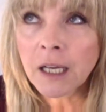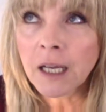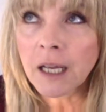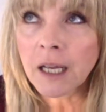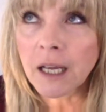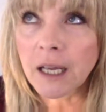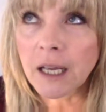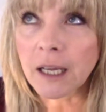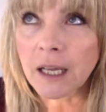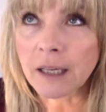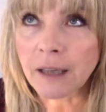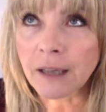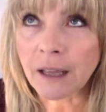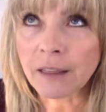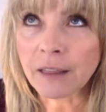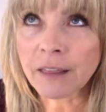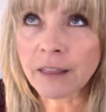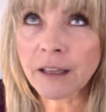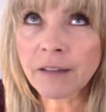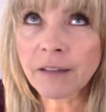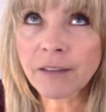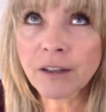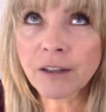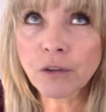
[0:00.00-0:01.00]
And I
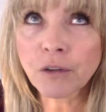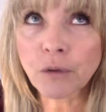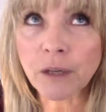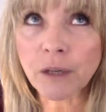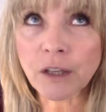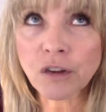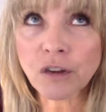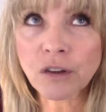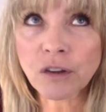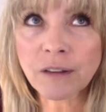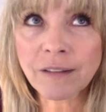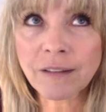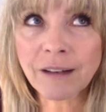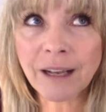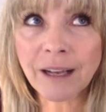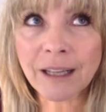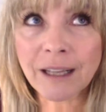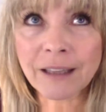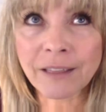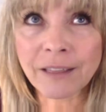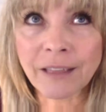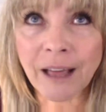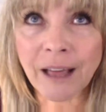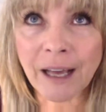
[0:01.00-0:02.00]
think situations
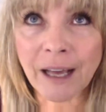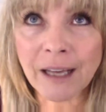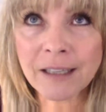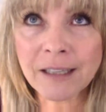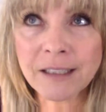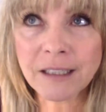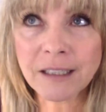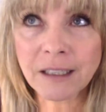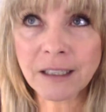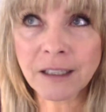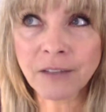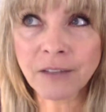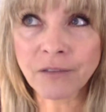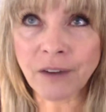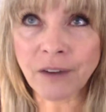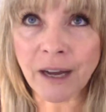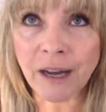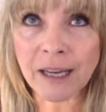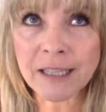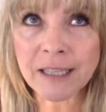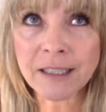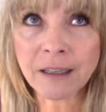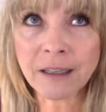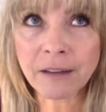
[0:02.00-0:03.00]
like that
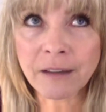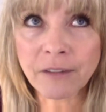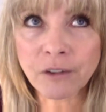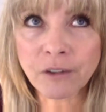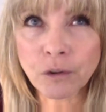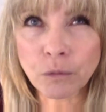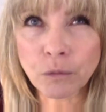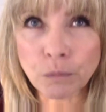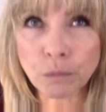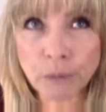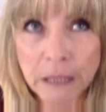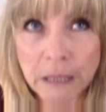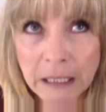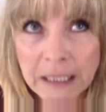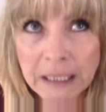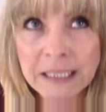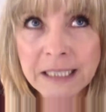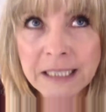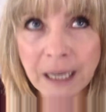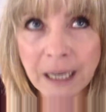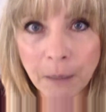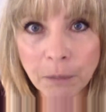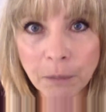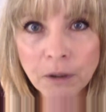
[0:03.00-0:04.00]
invite us to really
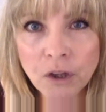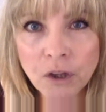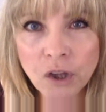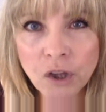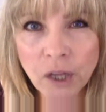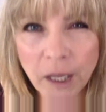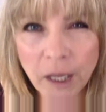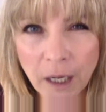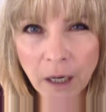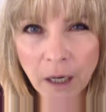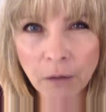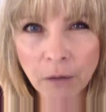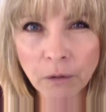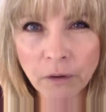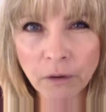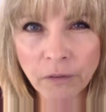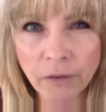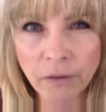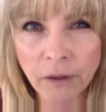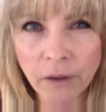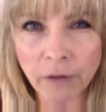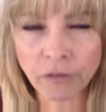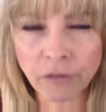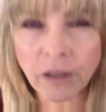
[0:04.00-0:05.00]
double check
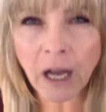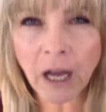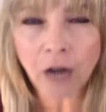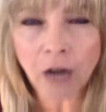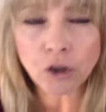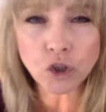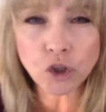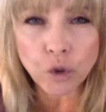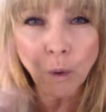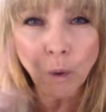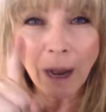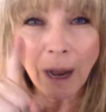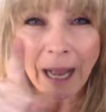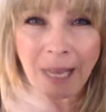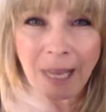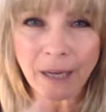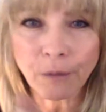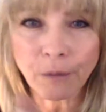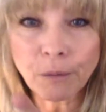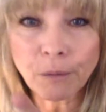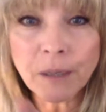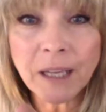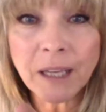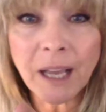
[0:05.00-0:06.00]
ourselves. How do I
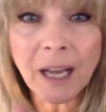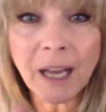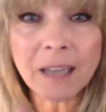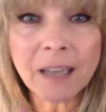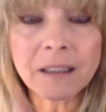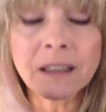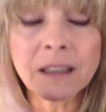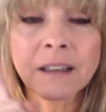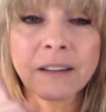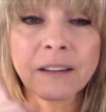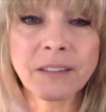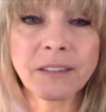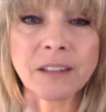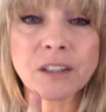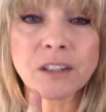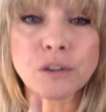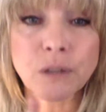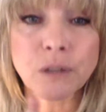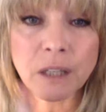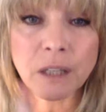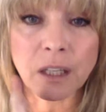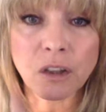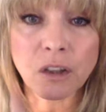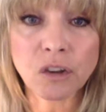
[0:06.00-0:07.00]
react in a
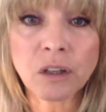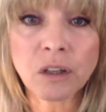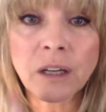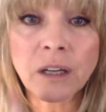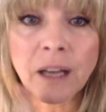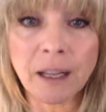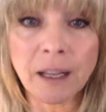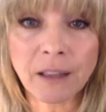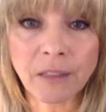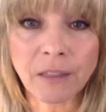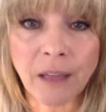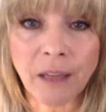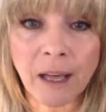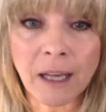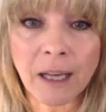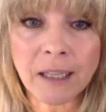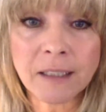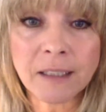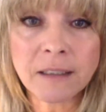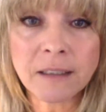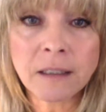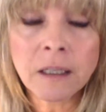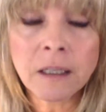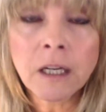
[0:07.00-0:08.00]
situation like
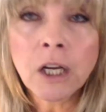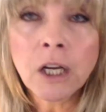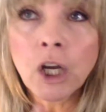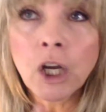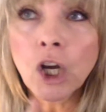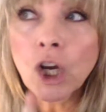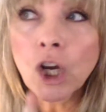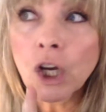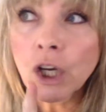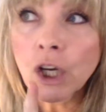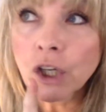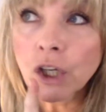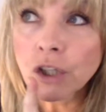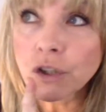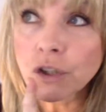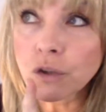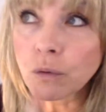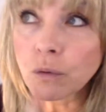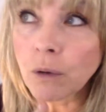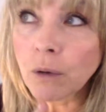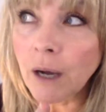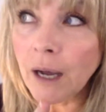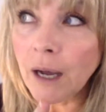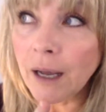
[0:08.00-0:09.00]
that?
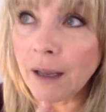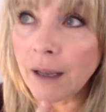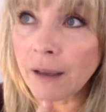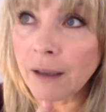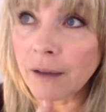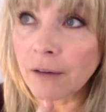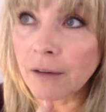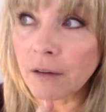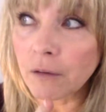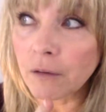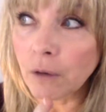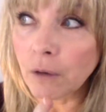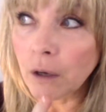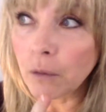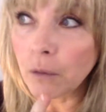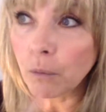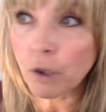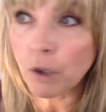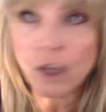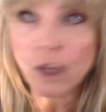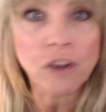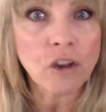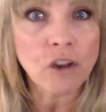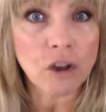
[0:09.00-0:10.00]
do I,
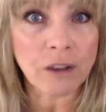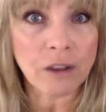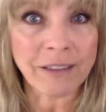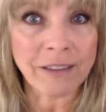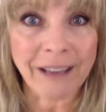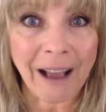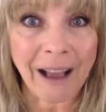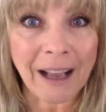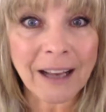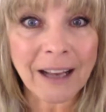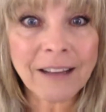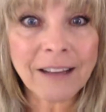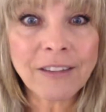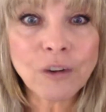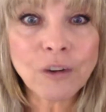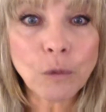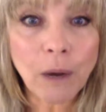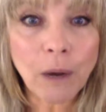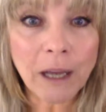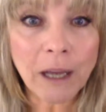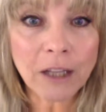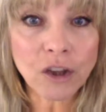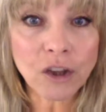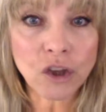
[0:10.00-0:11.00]
what sides
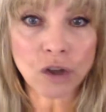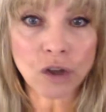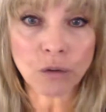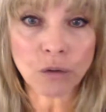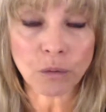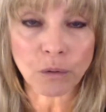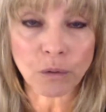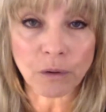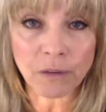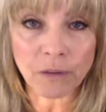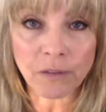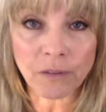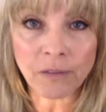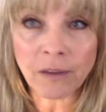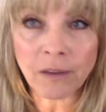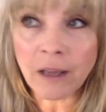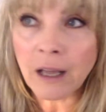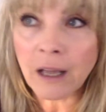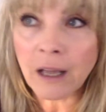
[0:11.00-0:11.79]
do I choose?